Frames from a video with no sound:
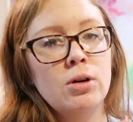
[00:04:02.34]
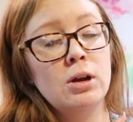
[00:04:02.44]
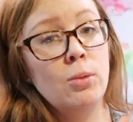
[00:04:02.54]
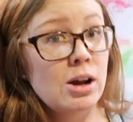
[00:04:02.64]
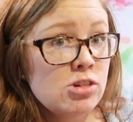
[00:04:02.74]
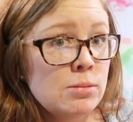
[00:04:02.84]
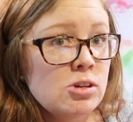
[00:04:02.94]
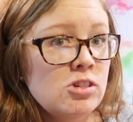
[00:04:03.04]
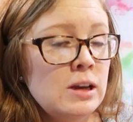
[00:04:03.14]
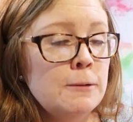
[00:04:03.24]
or your washing
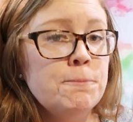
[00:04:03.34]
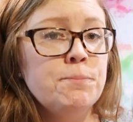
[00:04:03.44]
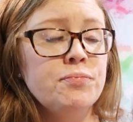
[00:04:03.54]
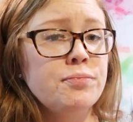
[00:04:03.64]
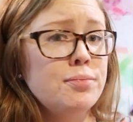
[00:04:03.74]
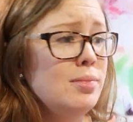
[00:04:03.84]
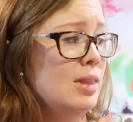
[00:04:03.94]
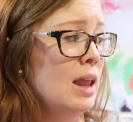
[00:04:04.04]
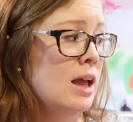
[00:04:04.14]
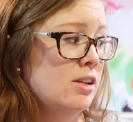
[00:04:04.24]
machine
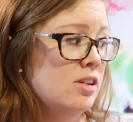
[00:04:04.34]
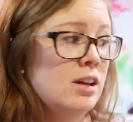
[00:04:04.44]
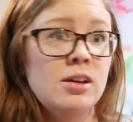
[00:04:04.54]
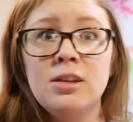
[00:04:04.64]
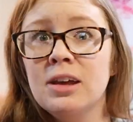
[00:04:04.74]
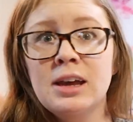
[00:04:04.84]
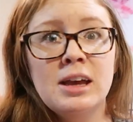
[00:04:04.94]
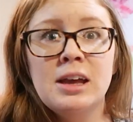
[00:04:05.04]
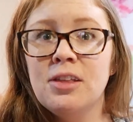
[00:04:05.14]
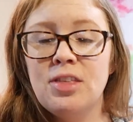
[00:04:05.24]
until
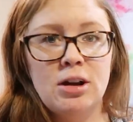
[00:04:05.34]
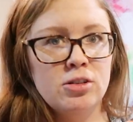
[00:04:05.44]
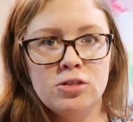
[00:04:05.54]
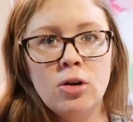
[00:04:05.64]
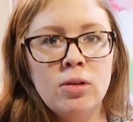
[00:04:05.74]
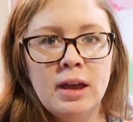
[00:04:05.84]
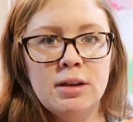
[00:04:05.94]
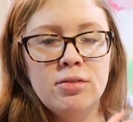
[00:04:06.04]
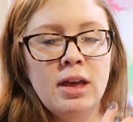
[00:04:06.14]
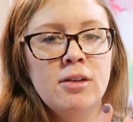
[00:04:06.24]
there's no
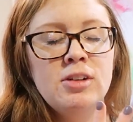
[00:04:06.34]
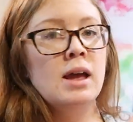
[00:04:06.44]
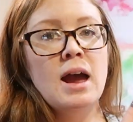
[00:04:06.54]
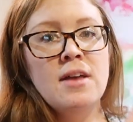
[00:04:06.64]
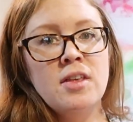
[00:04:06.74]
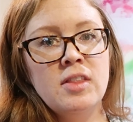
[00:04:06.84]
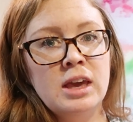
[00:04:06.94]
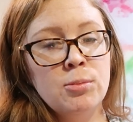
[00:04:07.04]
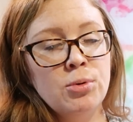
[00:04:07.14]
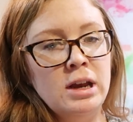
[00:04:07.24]
life left, and then they
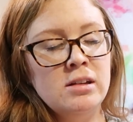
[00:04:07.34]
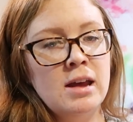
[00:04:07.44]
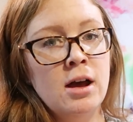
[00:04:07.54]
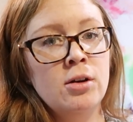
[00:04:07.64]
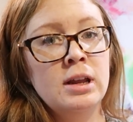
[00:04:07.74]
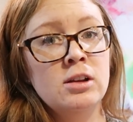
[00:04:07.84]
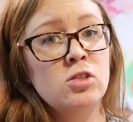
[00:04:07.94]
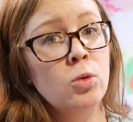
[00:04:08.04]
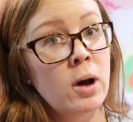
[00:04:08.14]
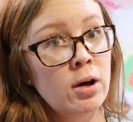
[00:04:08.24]
can break down in
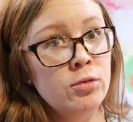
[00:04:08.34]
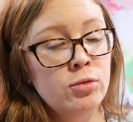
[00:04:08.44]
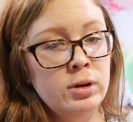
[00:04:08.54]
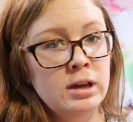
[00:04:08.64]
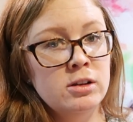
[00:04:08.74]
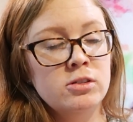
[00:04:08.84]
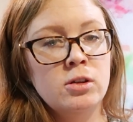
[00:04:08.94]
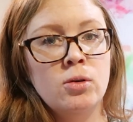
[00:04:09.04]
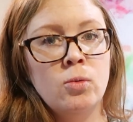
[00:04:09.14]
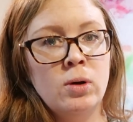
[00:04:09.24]
twelve weeks
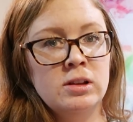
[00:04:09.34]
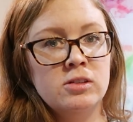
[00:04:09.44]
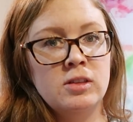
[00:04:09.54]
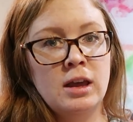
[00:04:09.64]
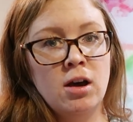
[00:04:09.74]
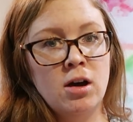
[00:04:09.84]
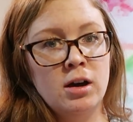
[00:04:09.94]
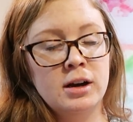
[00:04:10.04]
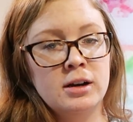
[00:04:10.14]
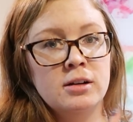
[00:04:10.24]
once they
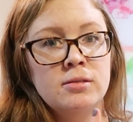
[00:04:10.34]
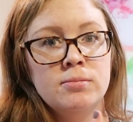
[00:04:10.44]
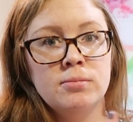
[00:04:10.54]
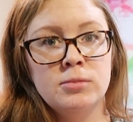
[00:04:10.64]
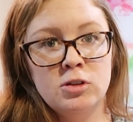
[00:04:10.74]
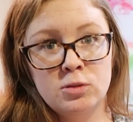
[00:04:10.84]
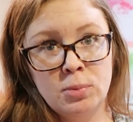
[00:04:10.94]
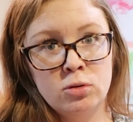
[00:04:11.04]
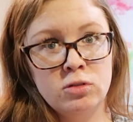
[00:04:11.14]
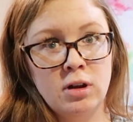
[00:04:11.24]
are
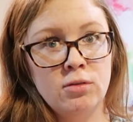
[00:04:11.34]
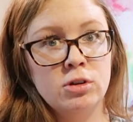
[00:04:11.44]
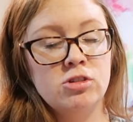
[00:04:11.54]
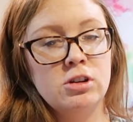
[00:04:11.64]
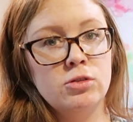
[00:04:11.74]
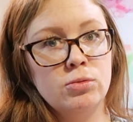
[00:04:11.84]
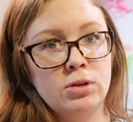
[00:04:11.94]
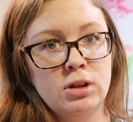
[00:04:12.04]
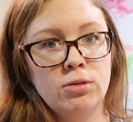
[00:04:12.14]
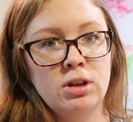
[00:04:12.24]
disposed of, which is
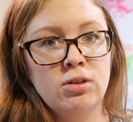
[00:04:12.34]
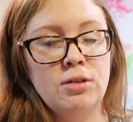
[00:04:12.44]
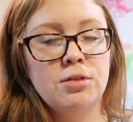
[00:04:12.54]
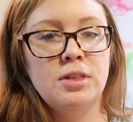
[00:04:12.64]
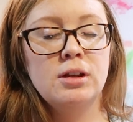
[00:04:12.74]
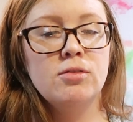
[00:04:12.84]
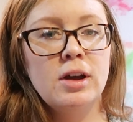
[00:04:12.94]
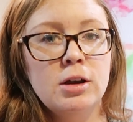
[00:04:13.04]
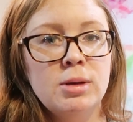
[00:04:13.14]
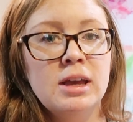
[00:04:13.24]
really, really great for the
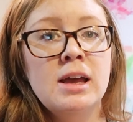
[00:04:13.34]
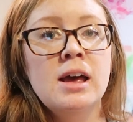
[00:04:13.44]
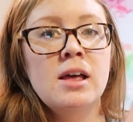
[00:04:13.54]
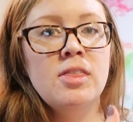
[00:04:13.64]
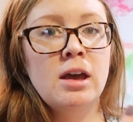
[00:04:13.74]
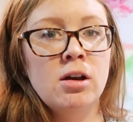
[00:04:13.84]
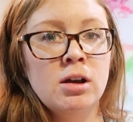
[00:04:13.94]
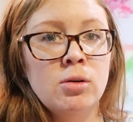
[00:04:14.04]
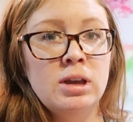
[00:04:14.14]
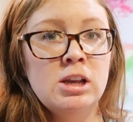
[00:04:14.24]
environment. They
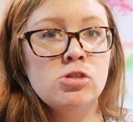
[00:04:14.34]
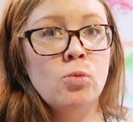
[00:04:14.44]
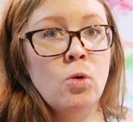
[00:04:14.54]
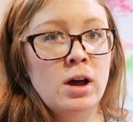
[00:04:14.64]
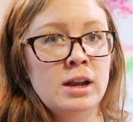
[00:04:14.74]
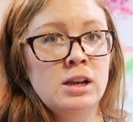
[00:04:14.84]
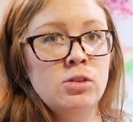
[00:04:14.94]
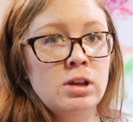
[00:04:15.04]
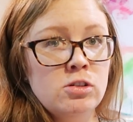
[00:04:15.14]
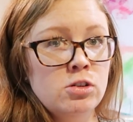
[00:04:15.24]
are each one, and
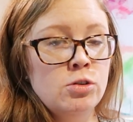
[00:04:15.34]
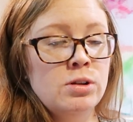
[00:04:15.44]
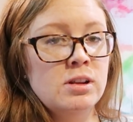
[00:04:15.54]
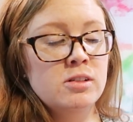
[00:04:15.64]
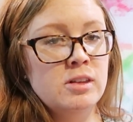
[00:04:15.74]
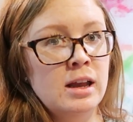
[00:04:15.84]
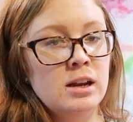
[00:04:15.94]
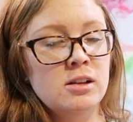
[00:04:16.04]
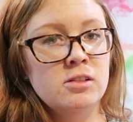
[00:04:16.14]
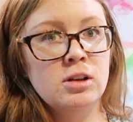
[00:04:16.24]
you get two in this
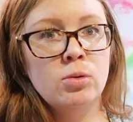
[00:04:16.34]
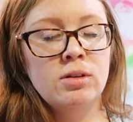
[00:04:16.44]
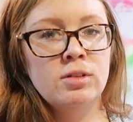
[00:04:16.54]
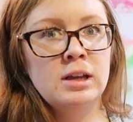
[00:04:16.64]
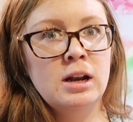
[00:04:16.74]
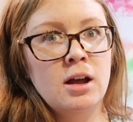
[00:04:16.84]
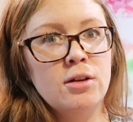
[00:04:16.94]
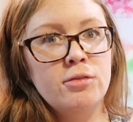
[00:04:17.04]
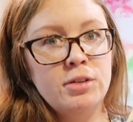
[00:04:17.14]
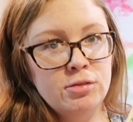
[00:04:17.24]
set, is the equivalent
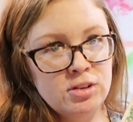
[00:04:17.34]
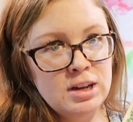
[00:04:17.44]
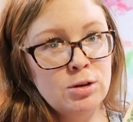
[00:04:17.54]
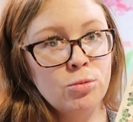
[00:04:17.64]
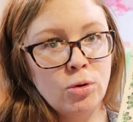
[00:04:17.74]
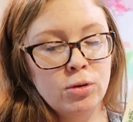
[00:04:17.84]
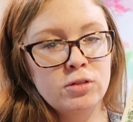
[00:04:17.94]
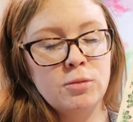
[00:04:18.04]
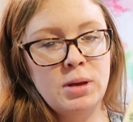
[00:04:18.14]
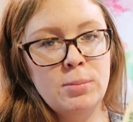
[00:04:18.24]
of fifteen
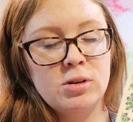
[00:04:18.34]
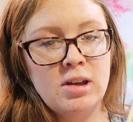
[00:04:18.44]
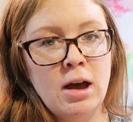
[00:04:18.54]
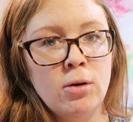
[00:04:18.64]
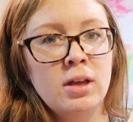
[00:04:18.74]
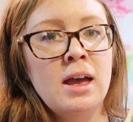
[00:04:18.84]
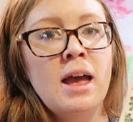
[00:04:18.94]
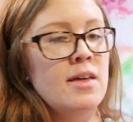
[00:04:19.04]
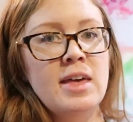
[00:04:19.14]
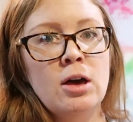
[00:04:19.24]
rolls of paper towel,
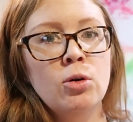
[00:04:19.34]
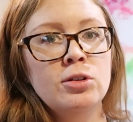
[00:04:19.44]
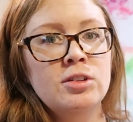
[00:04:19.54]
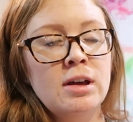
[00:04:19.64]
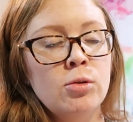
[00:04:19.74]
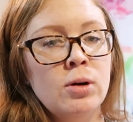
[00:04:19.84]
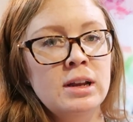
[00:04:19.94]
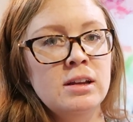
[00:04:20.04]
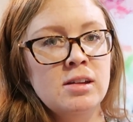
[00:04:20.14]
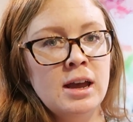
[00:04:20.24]
and they hold
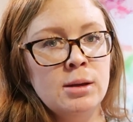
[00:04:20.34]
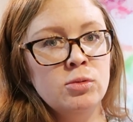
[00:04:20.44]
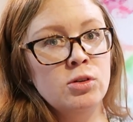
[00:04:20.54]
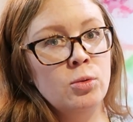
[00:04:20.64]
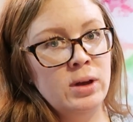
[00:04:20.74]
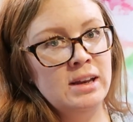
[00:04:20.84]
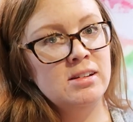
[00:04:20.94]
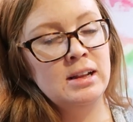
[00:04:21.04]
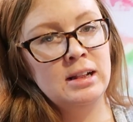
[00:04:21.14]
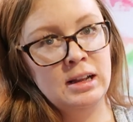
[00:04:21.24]
twenty times their weight
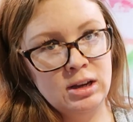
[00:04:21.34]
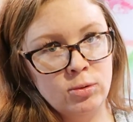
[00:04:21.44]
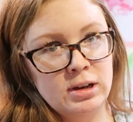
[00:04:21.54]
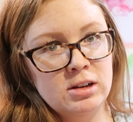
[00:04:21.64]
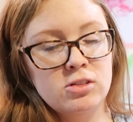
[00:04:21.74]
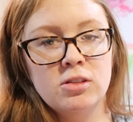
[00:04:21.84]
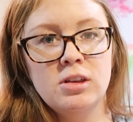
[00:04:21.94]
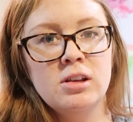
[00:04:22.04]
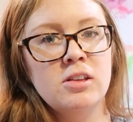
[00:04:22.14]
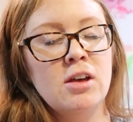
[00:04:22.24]
in liquid. So
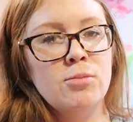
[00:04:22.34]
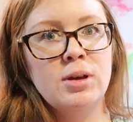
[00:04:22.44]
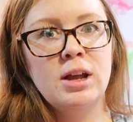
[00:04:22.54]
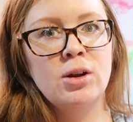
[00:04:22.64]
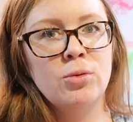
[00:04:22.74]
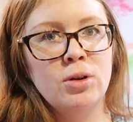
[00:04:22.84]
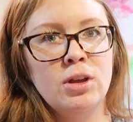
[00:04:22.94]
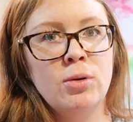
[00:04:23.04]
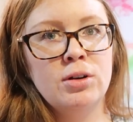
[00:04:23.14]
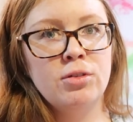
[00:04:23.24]
these have been
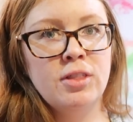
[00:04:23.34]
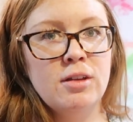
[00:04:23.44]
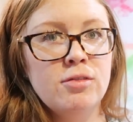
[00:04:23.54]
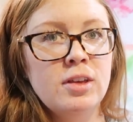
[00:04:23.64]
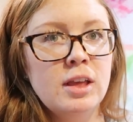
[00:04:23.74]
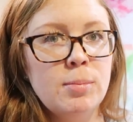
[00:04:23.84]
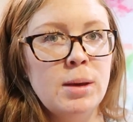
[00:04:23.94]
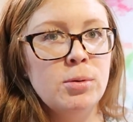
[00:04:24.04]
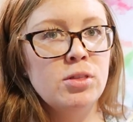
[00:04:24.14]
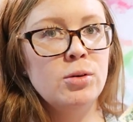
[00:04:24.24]
really wonderful. They feel like
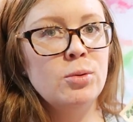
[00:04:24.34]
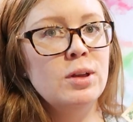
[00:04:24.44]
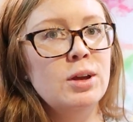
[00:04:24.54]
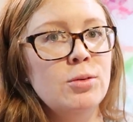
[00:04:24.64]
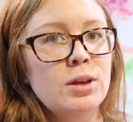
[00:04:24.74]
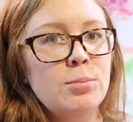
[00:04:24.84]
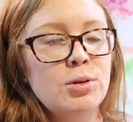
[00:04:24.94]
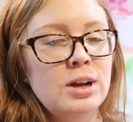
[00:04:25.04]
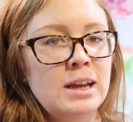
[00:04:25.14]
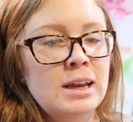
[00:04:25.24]
paper. They're really, really
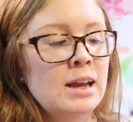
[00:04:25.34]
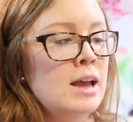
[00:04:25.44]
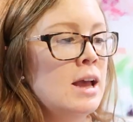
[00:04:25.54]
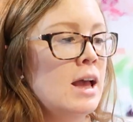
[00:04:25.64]
pretty,